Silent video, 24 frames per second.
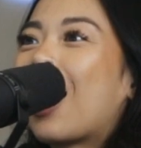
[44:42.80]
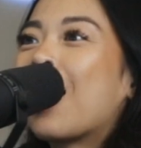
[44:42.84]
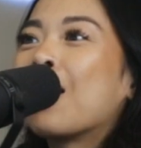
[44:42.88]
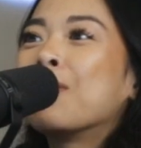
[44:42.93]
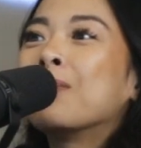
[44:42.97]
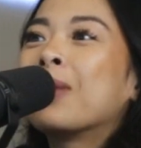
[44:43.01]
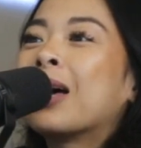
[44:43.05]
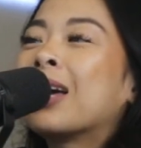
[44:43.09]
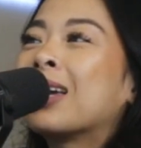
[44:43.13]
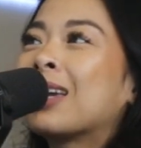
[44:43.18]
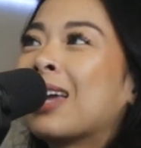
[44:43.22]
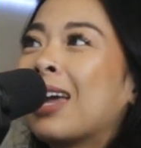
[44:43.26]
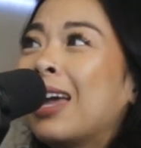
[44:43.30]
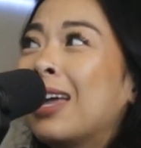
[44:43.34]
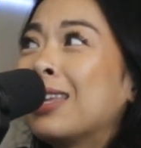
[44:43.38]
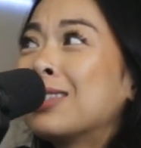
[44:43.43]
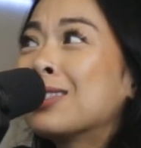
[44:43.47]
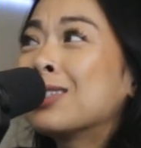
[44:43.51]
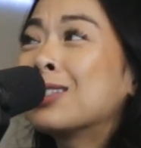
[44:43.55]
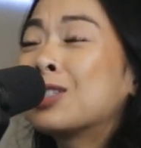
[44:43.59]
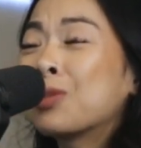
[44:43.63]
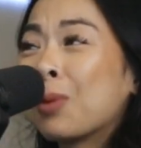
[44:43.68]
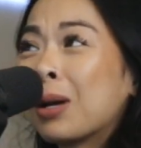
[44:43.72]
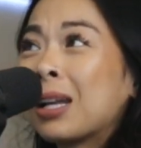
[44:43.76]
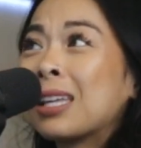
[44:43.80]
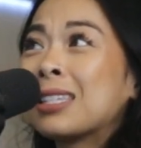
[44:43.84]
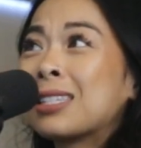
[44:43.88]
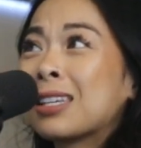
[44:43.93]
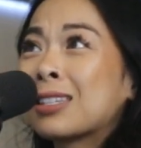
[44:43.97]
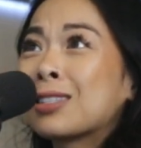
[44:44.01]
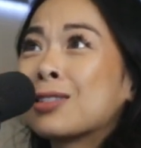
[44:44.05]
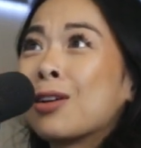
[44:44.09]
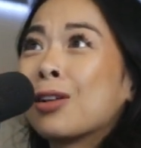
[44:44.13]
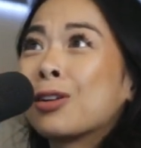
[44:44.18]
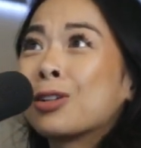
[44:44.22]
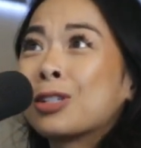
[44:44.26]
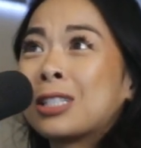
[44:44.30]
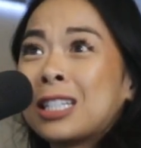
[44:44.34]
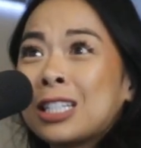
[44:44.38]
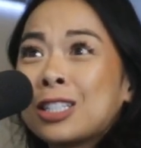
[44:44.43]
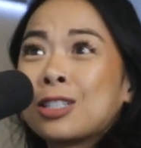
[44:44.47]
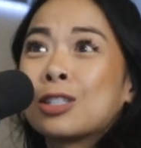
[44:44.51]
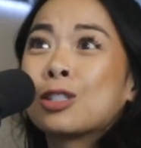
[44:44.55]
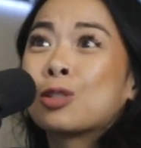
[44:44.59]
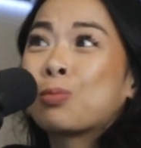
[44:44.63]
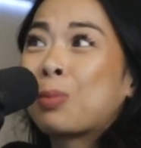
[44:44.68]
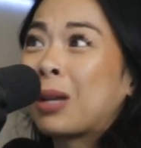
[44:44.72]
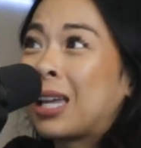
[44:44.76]
I'm like, it's a $26
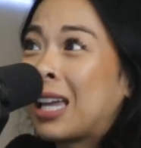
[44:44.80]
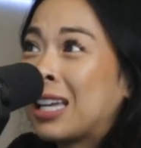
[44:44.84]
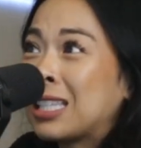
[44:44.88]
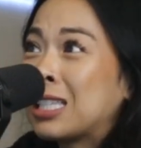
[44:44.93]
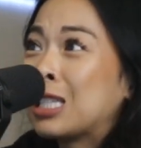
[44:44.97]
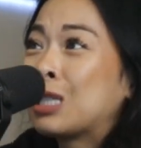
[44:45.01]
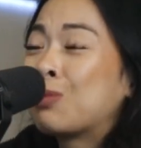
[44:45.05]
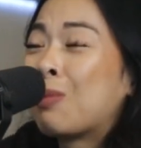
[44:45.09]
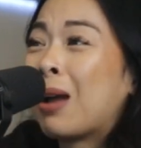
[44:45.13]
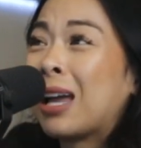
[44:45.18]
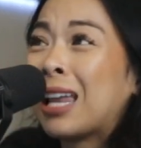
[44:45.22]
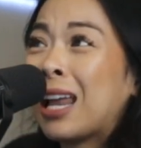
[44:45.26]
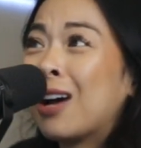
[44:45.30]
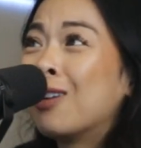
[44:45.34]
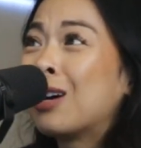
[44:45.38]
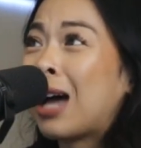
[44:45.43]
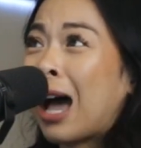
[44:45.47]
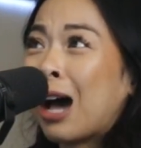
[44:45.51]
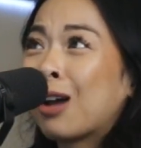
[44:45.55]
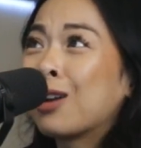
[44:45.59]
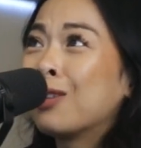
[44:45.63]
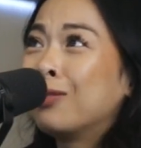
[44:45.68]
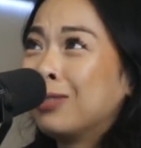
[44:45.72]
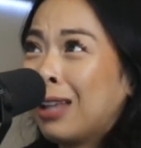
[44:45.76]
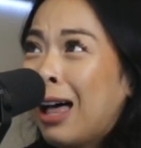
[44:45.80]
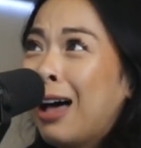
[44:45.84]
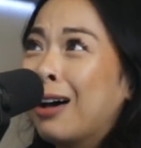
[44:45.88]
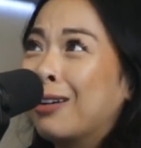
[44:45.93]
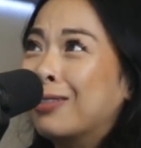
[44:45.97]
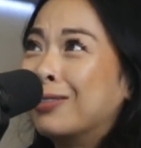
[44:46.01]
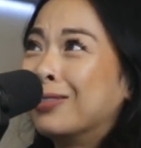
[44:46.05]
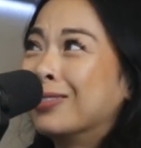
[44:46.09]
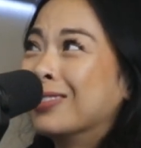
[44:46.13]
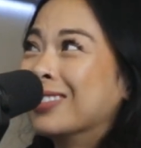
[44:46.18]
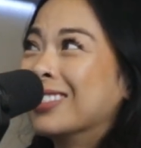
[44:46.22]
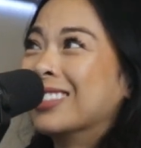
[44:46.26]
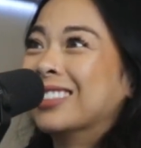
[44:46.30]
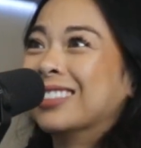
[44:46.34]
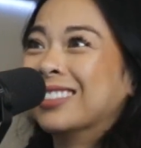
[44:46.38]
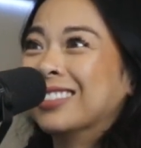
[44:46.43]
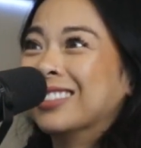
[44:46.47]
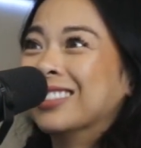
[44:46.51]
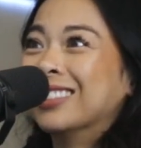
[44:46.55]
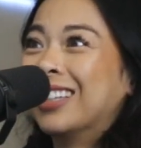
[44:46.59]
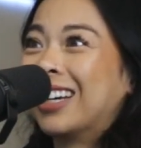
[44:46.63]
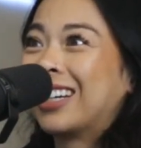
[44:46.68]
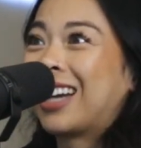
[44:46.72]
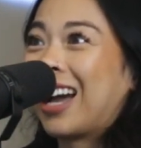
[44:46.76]
t-shirt because it's made out of love.
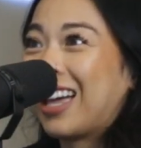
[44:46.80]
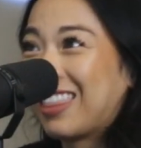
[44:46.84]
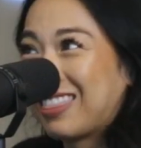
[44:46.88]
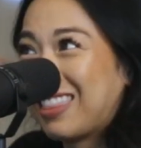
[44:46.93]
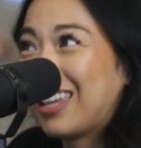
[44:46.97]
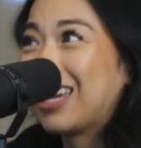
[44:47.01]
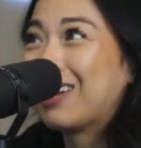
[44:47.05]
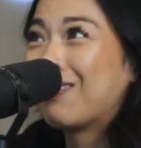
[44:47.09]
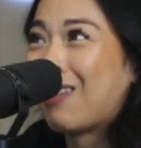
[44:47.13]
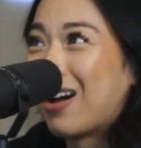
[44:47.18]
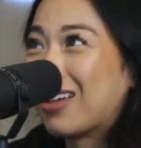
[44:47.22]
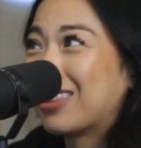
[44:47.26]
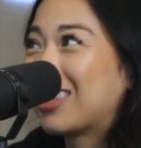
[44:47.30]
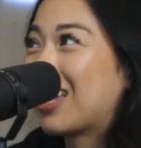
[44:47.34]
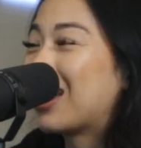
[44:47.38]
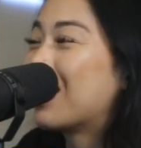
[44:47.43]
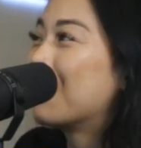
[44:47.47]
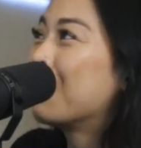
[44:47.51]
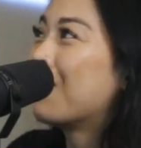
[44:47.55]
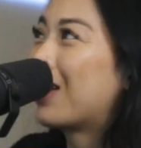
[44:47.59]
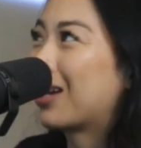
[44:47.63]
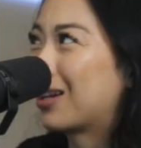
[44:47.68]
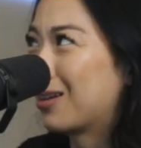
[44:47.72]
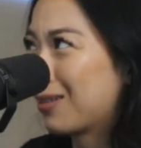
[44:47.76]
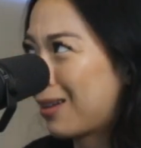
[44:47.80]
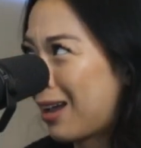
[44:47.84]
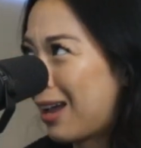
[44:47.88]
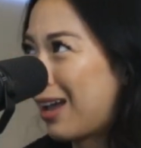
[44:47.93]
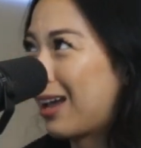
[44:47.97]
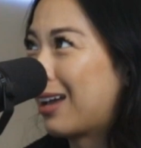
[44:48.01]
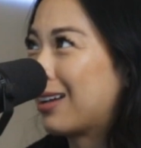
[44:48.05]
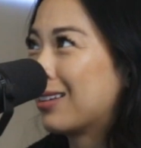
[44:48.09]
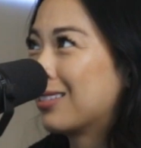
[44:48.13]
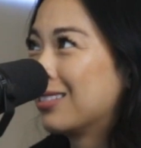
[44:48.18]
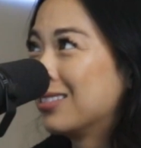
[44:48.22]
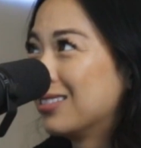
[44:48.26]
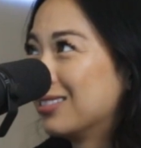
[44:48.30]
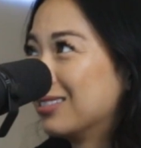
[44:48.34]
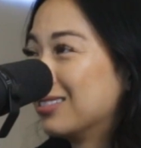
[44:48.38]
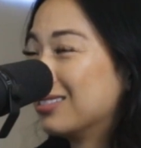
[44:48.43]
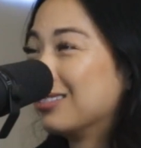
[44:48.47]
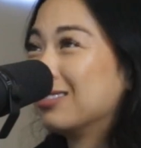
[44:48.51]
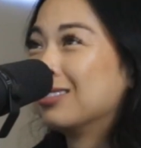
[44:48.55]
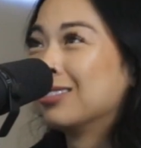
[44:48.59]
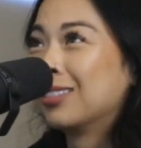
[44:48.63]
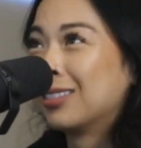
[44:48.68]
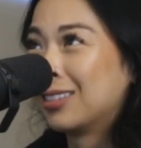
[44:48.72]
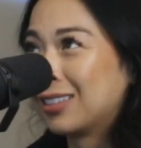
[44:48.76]
Like I think about that. I'm like, okay,
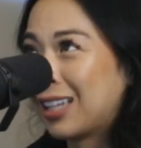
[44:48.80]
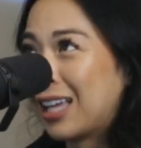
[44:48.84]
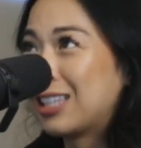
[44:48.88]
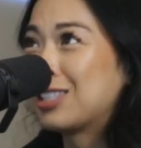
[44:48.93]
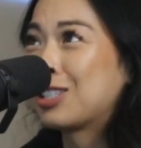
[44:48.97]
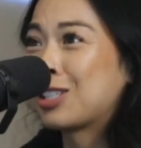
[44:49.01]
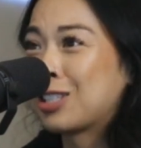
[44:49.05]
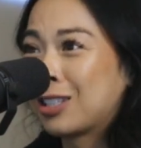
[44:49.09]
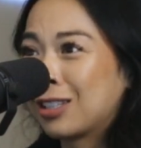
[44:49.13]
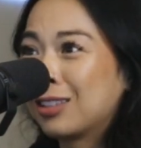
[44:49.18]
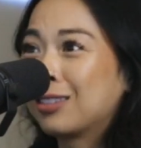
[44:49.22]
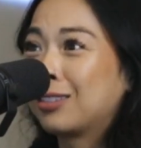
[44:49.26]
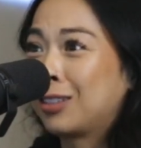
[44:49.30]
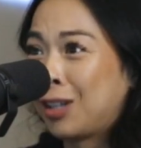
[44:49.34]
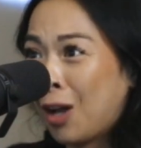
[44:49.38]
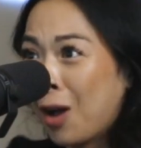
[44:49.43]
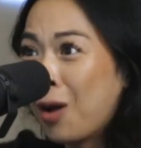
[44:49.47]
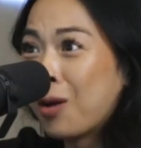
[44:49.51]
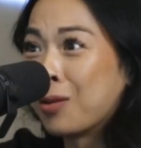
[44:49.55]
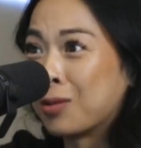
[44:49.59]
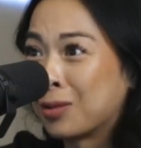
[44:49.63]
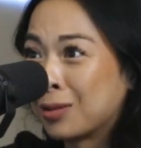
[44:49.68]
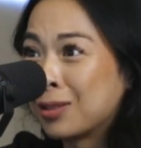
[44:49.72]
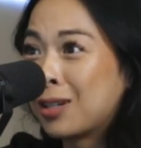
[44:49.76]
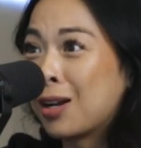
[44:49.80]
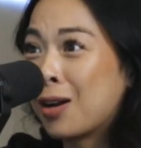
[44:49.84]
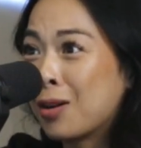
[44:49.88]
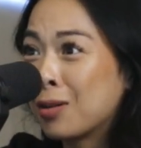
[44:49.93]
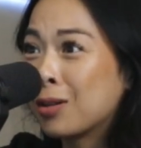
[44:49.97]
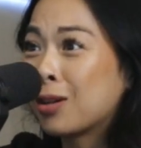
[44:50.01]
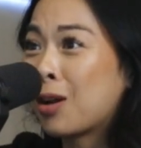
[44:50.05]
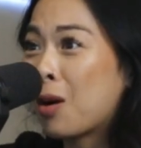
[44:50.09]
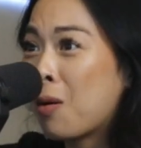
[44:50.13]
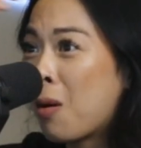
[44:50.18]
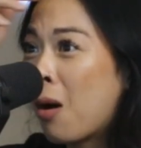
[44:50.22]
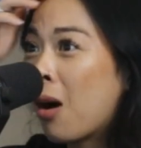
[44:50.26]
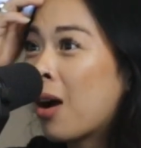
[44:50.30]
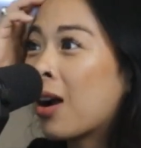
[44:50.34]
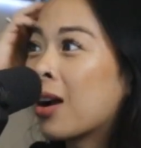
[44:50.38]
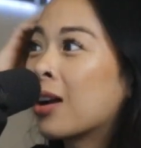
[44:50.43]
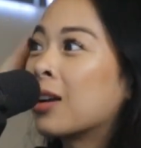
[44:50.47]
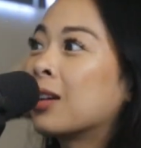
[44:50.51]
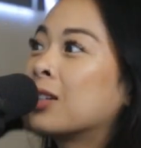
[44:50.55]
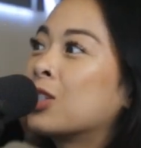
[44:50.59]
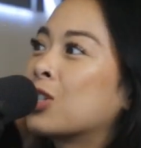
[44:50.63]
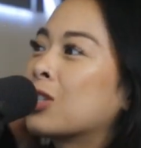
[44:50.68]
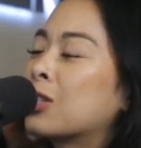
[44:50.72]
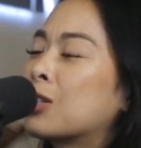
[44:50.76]
let's go
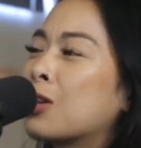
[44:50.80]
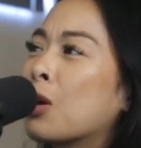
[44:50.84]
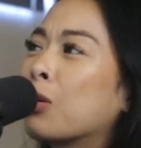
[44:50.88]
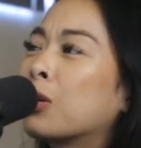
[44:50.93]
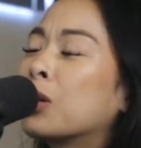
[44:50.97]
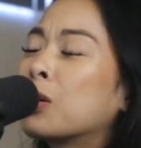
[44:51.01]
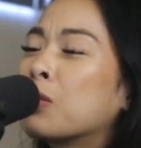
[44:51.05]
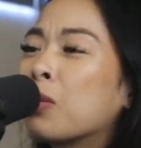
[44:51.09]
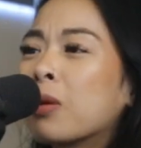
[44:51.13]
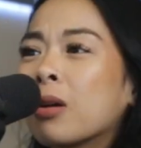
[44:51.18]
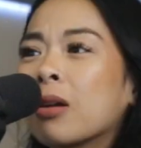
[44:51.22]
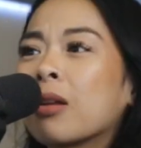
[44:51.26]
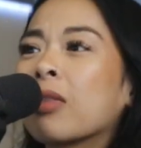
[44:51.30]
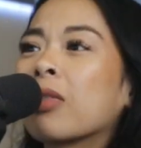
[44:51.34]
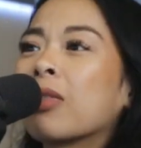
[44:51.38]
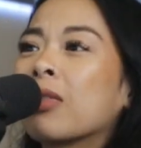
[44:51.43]
hard. Just know your worth.